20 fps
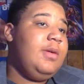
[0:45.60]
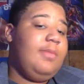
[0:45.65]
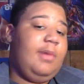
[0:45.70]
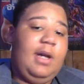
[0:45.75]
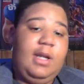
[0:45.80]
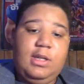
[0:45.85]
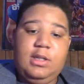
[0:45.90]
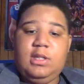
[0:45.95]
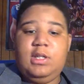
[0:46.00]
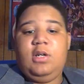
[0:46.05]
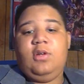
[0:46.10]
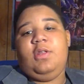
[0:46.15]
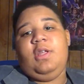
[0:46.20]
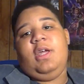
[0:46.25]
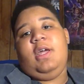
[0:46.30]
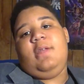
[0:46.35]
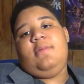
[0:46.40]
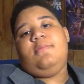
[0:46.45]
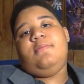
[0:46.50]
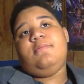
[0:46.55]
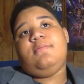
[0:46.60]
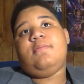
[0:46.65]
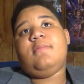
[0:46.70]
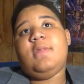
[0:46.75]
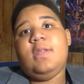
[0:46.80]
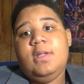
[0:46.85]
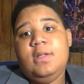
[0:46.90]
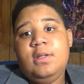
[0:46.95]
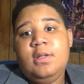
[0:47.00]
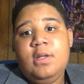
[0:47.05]
But until then,
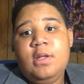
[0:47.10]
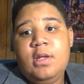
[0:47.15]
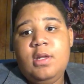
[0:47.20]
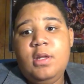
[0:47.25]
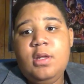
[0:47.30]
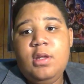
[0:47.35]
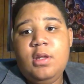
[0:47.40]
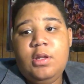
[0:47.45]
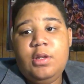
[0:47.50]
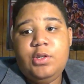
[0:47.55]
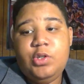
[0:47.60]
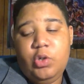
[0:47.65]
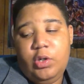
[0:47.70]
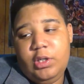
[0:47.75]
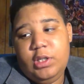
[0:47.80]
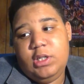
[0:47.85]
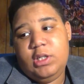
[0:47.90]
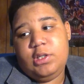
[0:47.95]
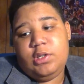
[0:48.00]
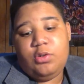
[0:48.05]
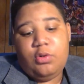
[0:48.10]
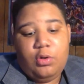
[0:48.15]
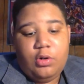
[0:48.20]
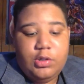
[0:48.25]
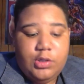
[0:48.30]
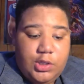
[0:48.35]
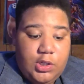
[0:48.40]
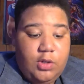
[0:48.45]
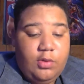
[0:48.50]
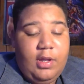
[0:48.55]
join the
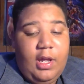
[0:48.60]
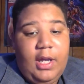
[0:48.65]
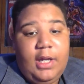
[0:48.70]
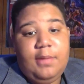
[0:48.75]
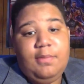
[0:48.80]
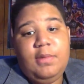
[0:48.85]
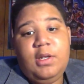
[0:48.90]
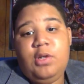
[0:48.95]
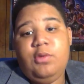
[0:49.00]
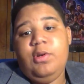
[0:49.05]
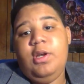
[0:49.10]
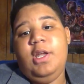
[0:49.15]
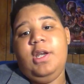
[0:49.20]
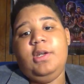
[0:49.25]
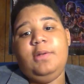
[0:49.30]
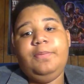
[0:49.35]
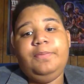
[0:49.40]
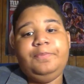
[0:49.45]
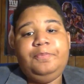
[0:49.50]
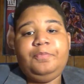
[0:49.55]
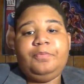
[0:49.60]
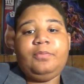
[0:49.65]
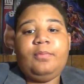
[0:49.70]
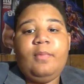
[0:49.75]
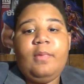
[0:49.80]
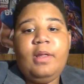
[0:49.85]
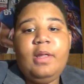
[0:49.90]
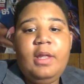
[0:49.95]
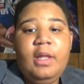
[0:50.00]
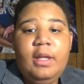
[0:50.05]
Discord so that can be created.
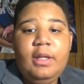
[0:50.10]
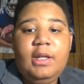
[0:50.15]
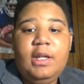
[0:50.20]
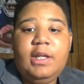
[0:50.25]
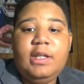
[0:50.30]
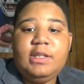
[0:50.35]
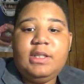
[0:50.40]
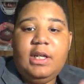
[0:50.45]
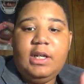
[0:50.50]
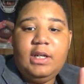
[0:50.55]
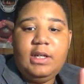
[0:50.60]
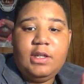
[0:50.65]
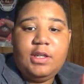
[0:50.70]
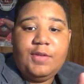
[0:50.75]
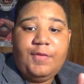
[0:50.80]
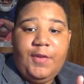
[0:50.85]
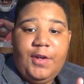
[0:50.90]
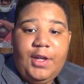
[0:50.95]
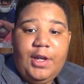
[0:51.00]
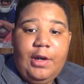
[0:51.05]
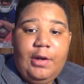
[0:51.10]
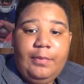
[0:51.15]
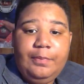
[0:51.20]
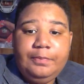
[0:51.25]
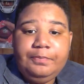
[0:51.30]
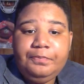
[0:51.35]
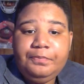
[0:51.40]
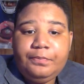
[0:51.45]
Now let's get into this video.